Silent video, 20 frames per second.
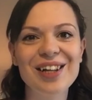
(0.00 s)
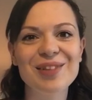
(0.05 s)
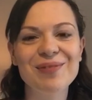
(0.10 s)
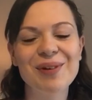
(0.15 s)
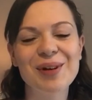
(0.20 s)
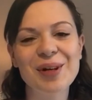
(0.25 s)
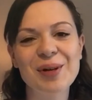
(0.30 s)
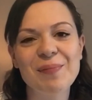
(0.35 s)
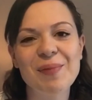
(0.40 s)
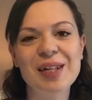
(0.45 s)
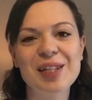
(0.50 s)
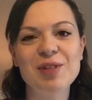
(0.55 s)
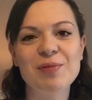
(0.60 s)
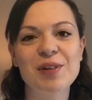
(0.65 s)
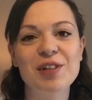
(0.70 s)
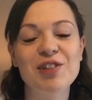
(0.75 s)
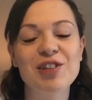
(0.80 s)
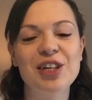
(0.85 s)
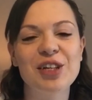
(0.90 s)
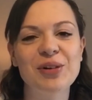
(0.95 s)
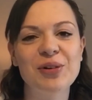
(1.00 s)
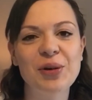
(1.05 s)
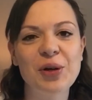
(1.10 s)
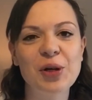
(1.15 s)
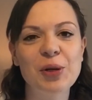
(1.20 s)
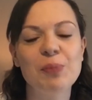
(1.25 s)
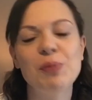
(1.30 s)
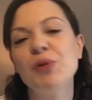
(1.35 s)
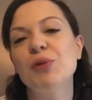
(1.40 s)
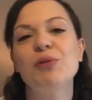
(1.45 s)
guys, welcome back to my channel. I
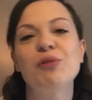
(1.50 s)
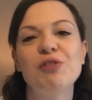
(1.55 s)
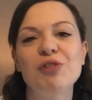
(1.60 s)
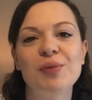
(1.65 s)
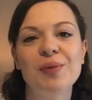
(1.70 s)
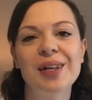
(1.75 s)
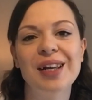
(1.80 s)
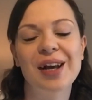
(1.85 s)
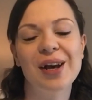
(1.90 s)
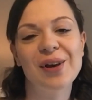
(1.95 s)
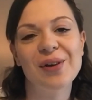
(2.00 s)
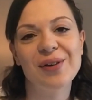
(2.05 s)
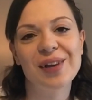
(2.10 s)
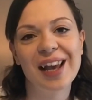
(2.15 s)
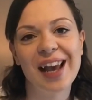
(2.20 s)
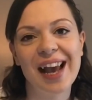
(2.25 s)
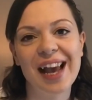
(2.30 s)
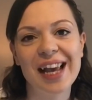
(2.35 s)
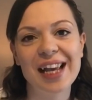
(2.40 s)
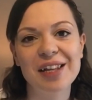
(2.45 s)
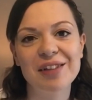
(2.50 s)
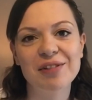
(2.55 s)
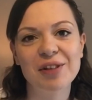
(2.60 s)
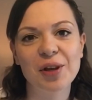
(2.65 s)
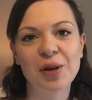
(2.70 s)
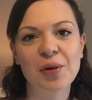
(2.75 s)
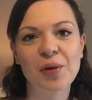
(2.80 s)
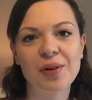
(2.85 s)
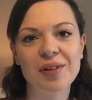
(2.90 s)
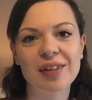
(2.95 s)
hope you're doing okay.
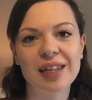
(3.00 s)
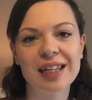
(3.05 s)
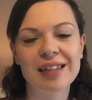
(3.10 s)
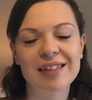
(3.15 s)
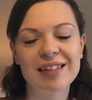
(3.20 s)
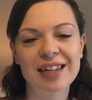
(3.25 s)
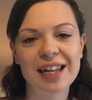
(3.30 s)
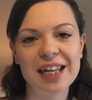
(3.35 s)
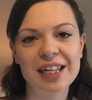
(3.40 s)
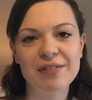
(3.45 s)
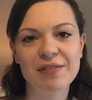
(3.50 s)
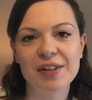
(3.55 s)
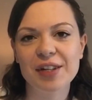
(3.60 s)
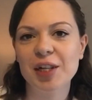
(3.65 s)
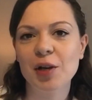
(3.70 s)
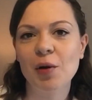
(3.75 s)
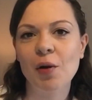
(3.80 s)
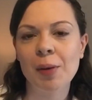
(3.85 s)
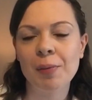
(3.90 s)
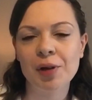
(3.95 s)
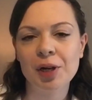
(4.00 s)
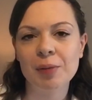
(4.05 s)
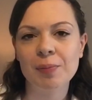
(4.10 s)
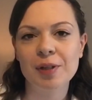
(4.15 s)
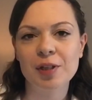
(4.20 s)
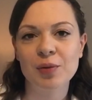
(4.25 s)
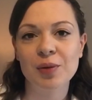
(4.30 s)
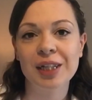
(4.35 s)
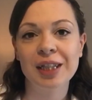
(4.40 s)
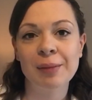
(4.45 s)
So in today's video, I'm going to
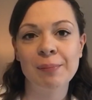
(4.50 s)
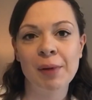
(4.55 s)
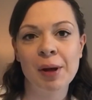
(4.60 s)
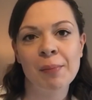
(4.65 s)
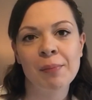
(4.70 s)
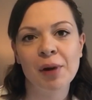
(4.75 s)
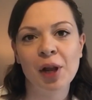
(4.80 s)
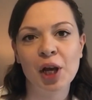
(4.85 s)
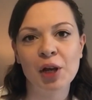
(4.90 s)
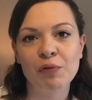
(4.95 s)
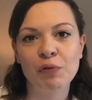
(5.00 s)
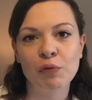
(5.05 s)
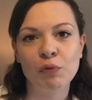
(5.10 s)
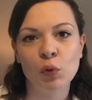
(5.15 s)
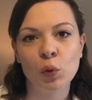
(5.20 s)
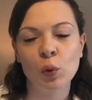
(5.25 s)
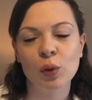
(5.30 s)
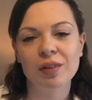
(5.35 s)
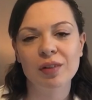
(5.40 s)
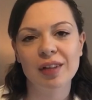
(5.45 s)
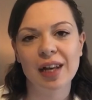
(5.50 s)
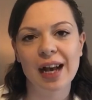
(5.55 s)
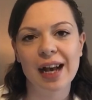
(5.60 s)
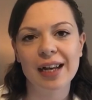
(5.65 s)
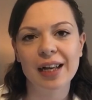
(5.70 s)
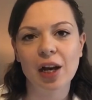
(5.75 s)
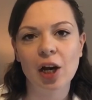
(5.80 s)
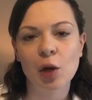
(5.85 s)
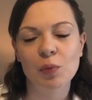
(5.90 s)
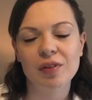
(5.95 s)
be doing the mum life raw
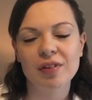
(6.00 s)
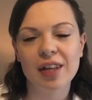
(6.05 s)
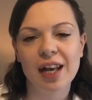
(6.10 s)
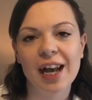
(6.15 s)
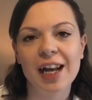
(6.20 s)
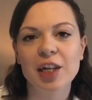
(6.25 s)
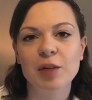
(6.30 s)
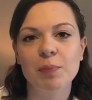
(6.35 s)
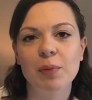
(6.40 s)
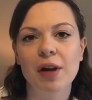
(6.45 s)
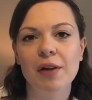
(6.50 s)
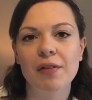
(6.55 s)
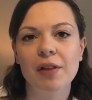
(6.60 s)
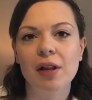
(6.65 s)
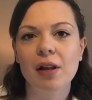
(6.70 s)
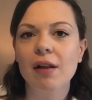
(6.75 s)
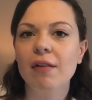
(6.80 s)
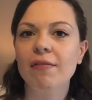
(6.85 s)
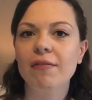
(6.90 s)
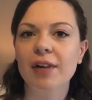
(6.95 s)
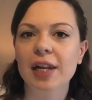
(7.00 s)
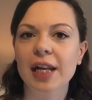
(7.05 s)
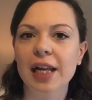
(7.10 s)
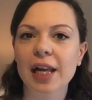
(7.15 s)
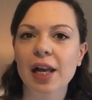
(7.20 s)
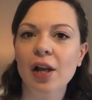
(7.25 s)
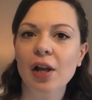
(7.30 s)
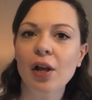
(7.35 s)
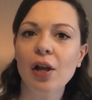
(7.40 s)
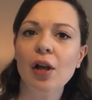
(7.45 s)
tag. I was tagged by the
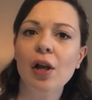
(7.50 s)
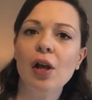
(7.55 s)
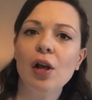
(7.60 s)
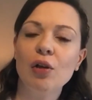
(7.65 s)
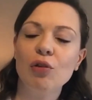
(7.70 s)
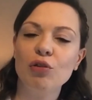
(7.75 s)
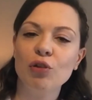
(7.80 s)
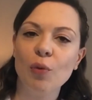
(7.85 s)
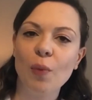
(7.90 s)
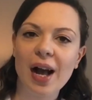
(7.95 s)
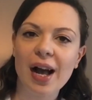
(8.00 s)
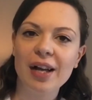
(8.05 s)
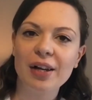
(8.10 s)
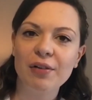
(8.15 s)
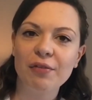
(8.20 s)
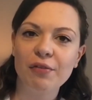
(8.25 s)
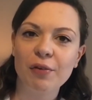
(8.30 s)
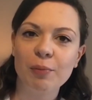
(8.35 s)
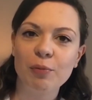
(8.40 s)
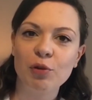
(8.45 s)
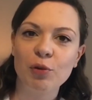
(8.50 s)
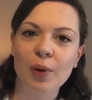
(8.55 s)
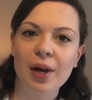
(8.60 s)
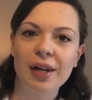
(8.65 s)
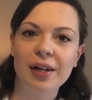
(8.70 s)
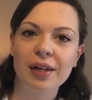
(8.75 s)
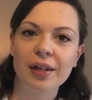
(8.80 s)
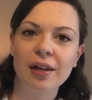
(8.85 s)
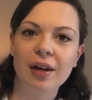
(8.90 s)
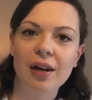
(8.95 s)
lovely Joanne from
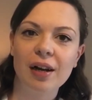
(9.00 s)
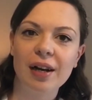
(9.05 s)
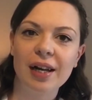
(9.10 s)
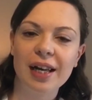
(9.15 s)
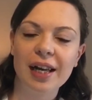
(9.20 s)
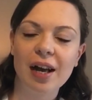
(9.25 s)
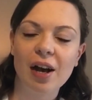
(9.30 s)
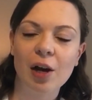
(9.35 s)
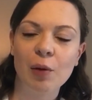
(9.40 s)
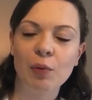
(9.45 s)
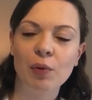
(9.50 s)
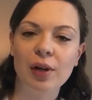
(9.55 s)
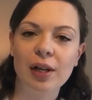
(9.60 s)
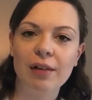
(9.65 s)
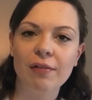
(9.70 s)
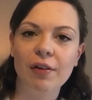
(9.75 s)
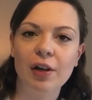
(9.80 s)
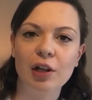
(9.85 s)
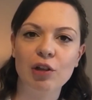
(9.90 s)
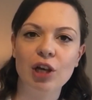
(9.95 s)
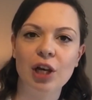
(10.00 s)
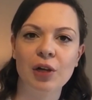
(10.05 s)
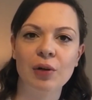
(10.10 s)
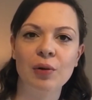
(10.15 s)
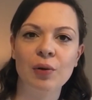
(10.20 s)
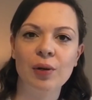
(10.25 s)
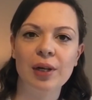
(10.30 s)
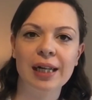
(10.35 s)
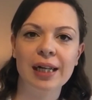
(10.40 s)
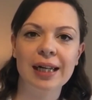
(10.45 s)
Joanna Guy. I will leave her
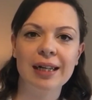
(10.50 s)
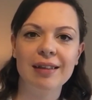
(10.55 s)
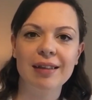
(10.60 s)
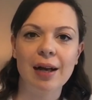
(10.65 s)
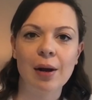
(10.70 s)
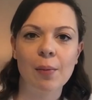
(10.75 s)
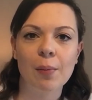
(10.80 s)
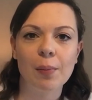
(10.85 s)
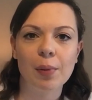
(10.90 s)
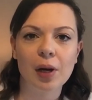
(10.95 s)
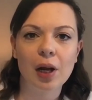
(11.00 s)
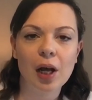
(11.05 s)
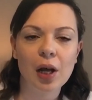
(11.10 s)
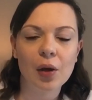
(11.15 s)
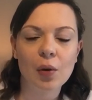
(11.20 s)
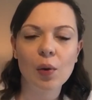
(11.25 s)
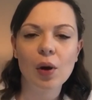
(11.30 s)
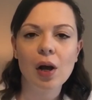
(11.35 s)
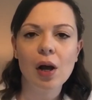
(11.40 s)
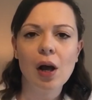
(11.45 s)
channel linked down below